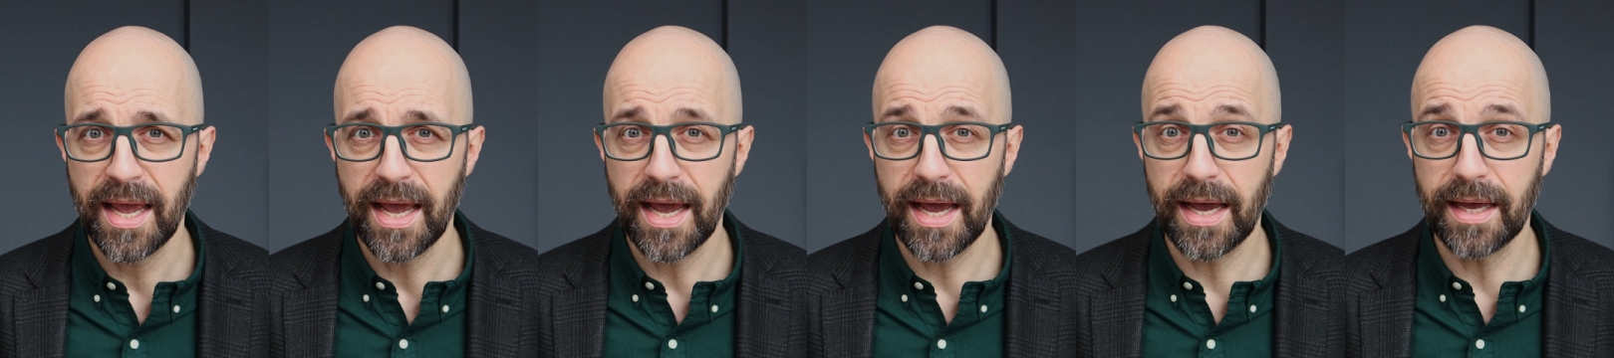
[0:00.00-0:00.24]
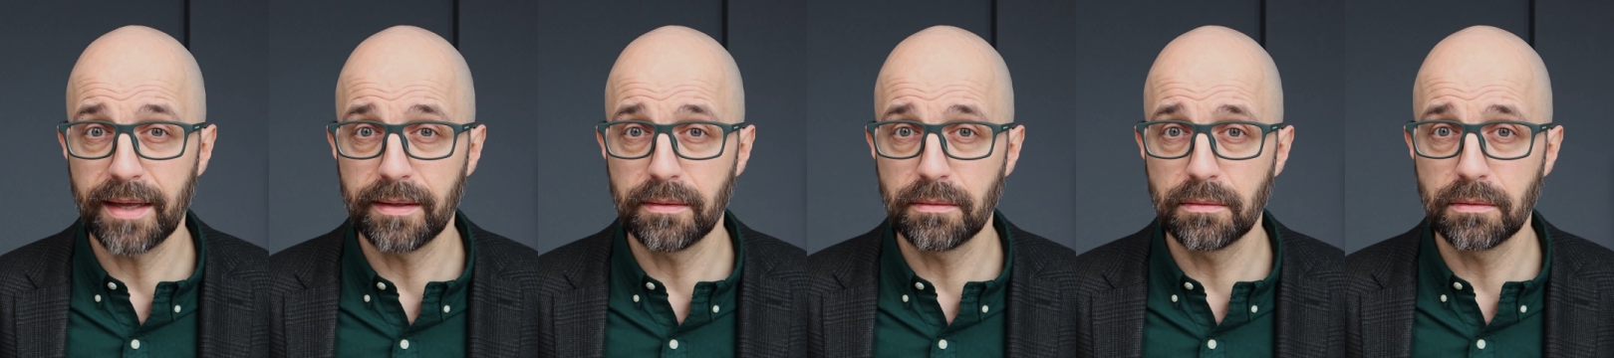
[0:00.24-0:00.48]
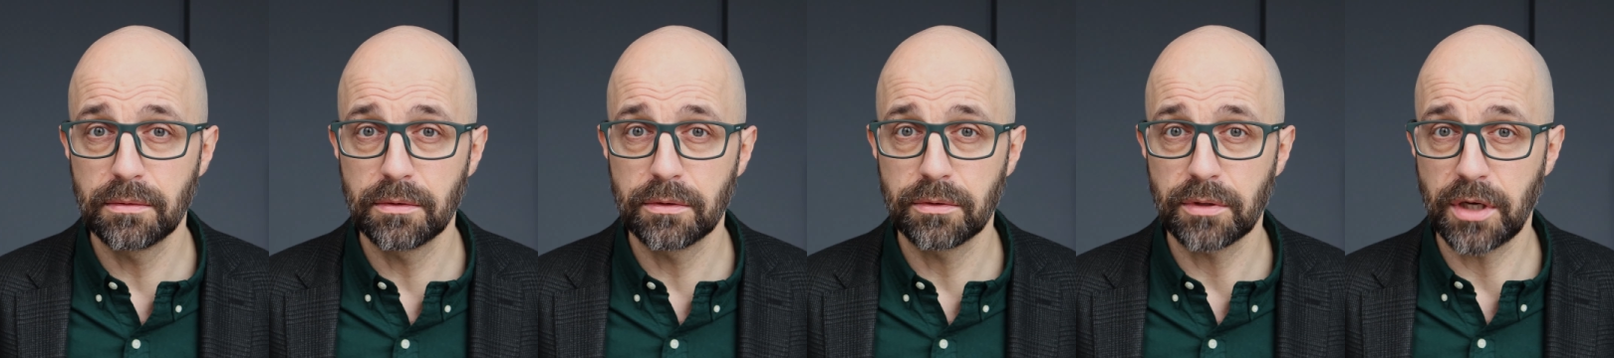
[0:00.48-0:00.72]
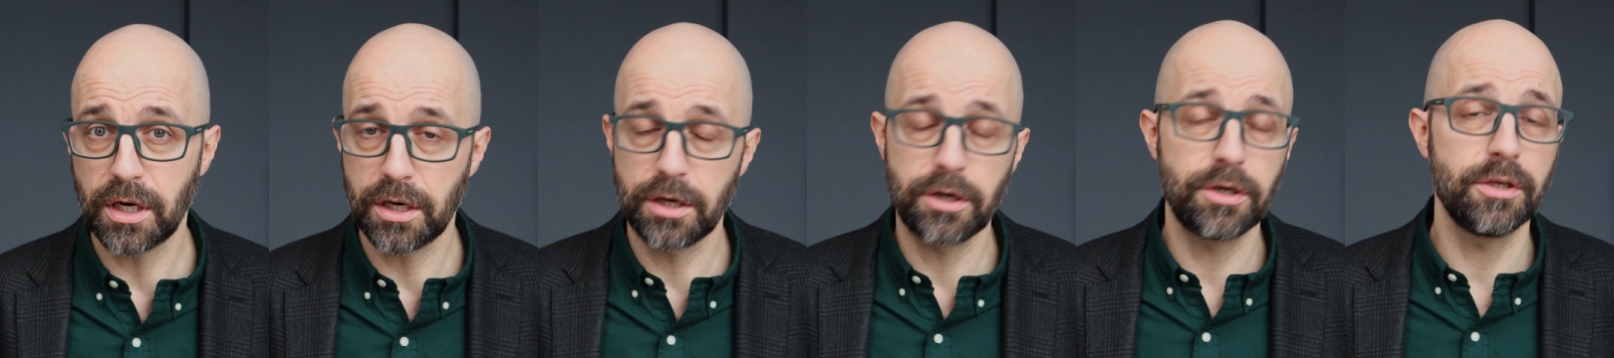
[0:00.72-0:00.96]
And
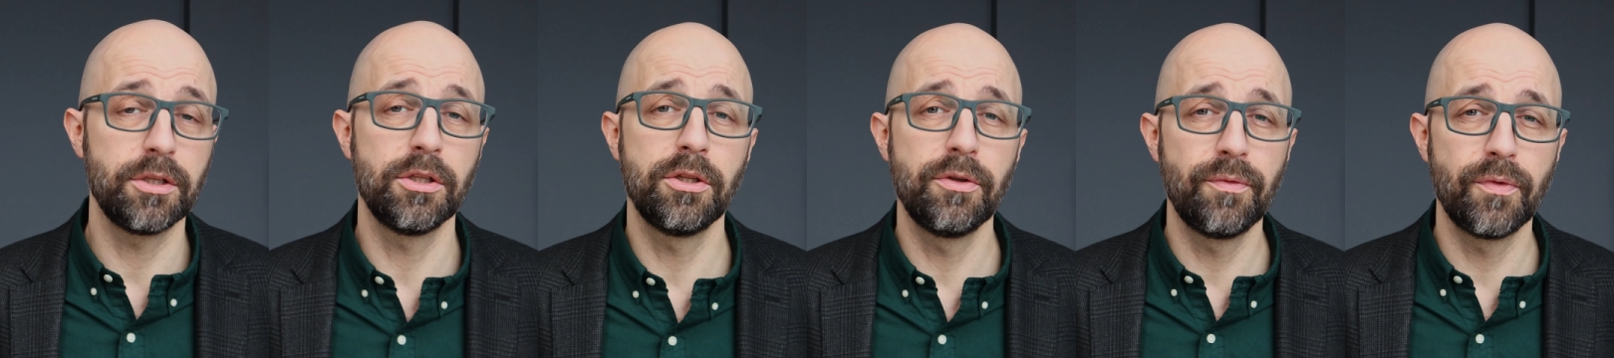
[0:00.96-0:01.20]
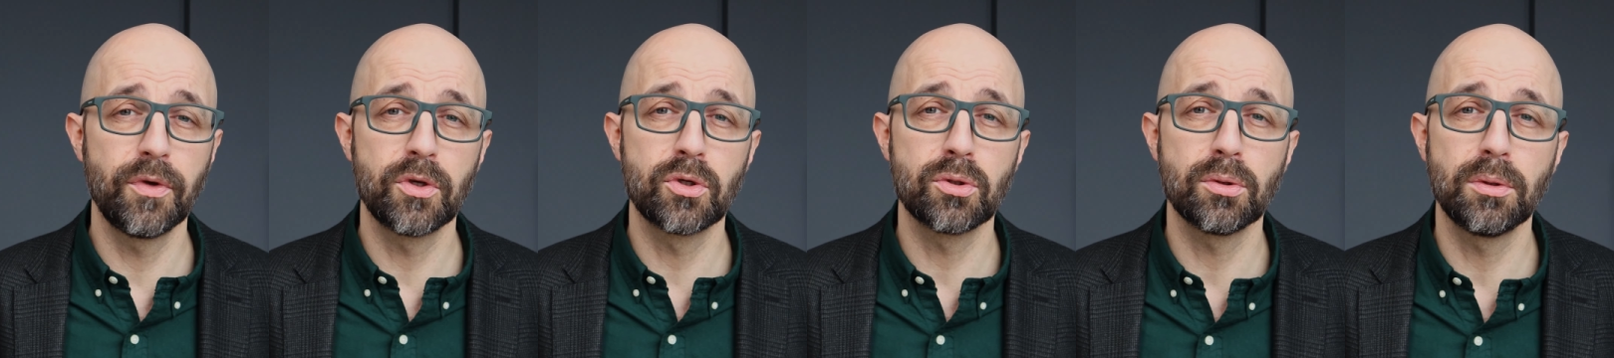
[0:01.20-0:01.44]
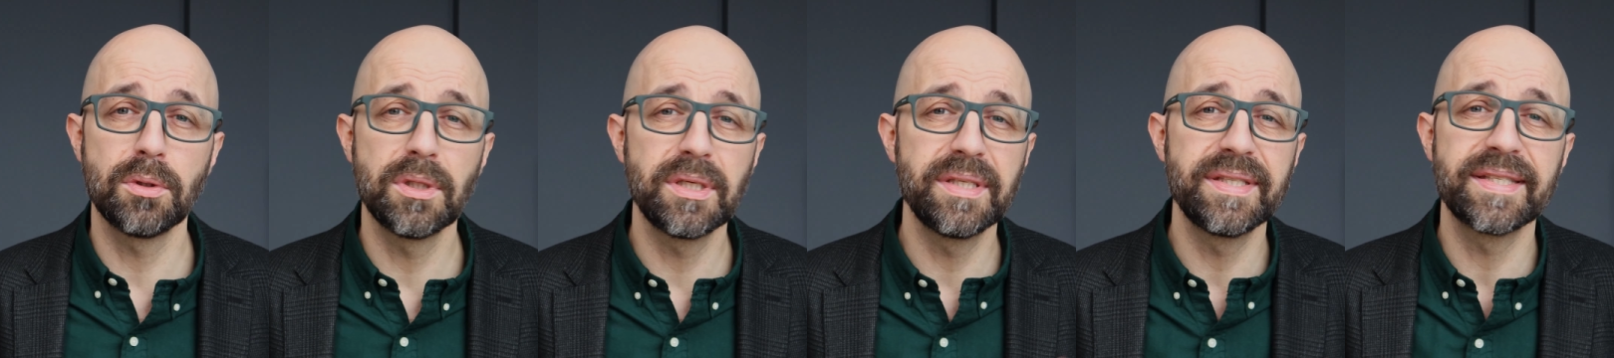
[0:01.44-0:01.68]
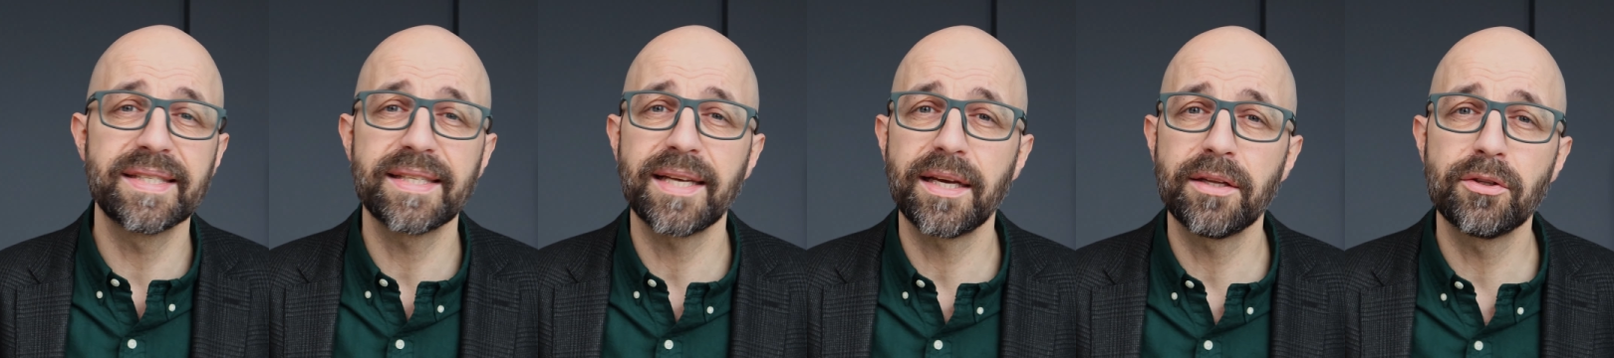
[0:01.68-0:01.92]
are individual
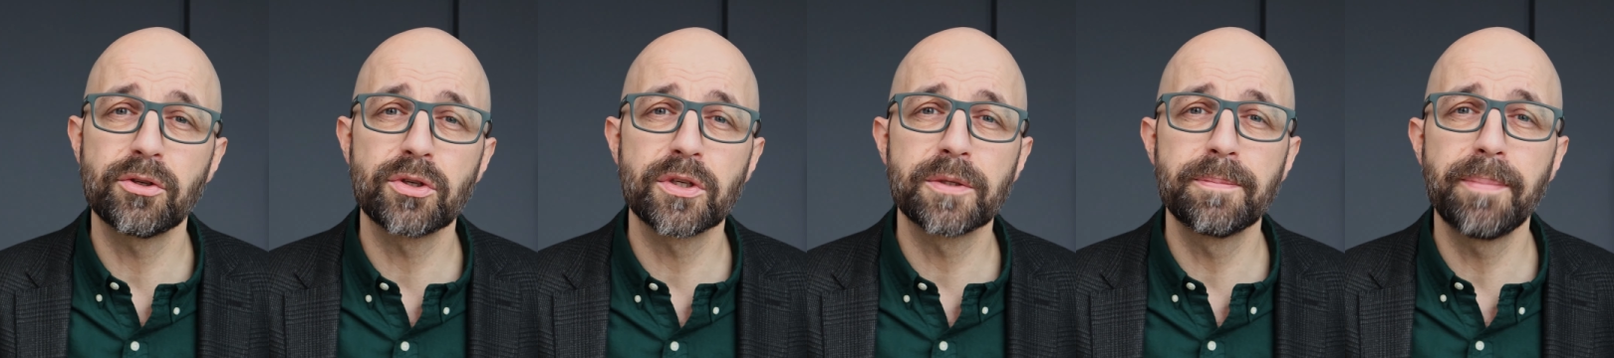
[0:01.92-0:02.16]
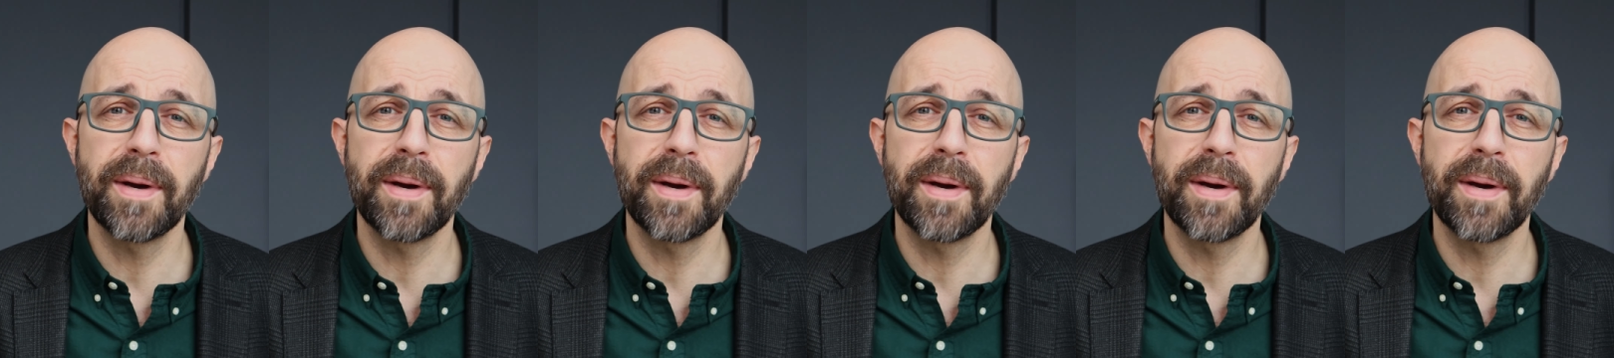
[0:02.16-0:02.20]
insiders